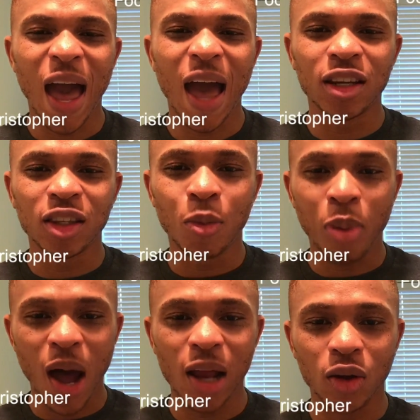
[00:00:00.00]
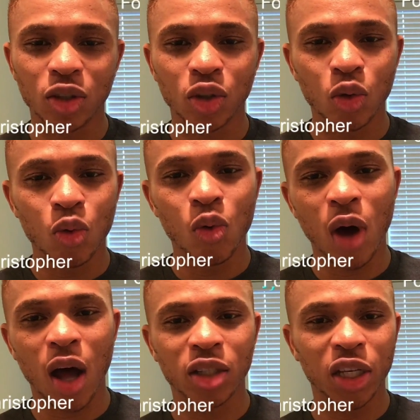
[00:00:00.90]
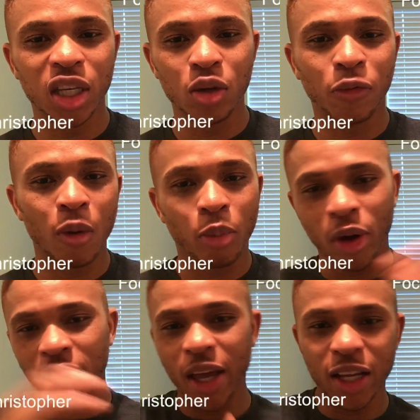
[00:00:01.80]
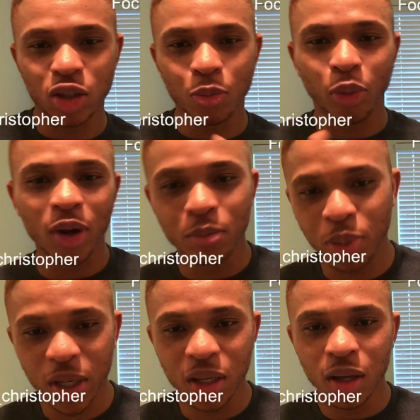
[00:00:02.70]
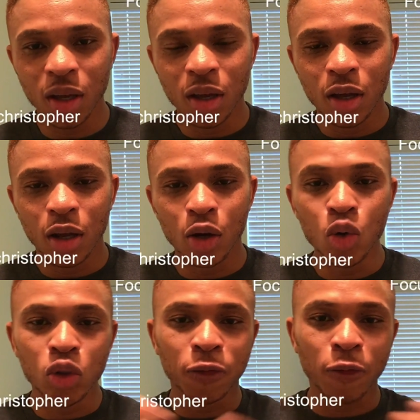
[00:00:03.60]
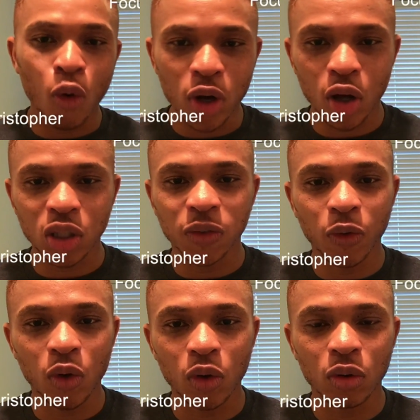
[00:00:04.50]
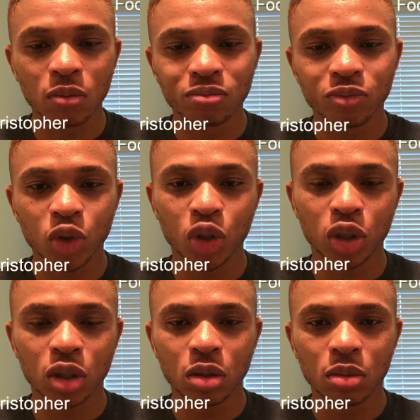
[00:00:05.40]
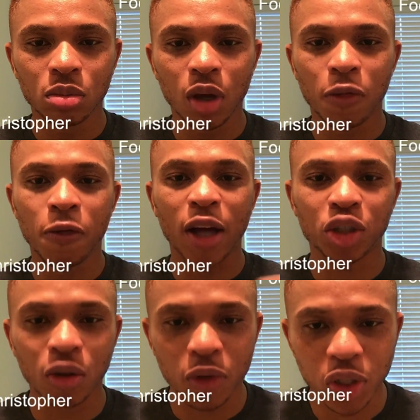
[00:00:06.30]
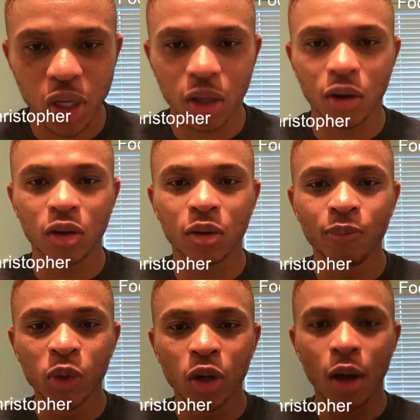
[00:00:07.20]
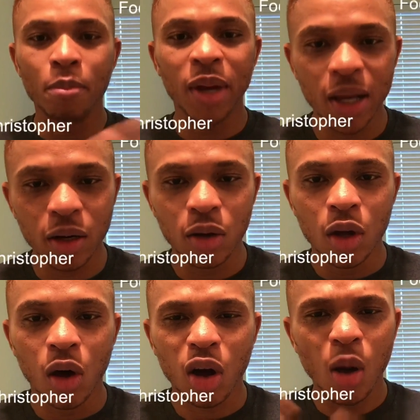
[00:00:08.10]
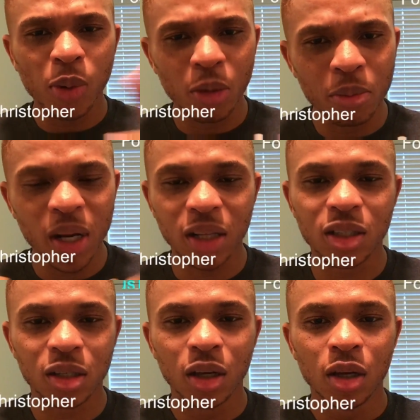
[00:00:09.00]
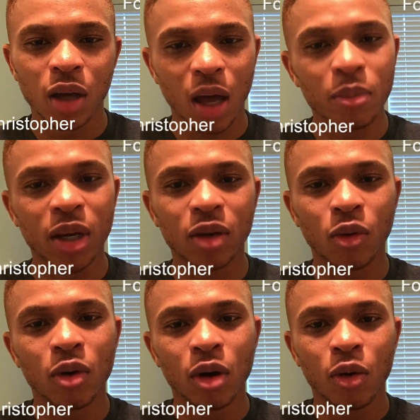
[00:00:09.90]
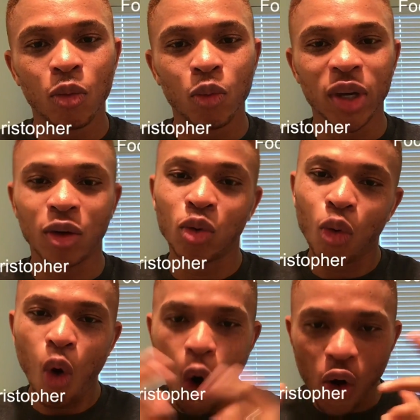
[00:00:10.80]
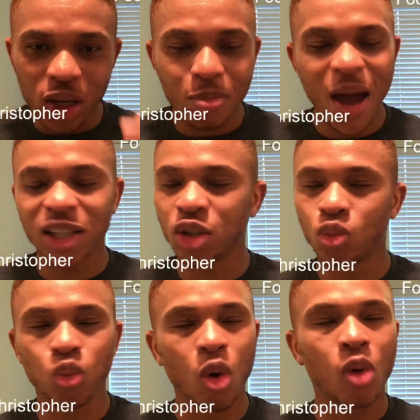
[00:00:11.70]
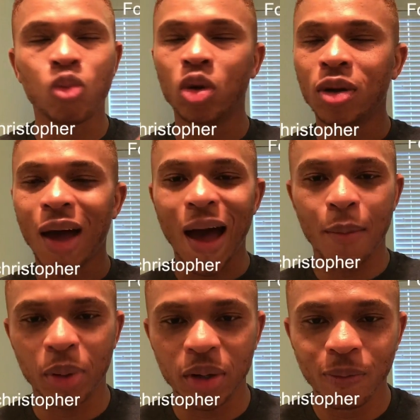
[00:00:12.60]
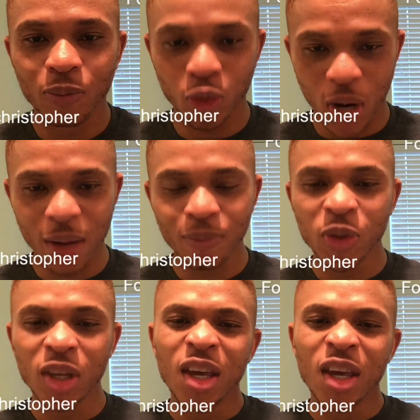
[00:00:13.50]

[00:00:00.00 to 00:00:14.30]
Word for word: And the pilots who are taking you from point A to point B lose focus for just a fraction of a second, a minute, a couple of minutes. I mean, we can all imagine what would happen, right?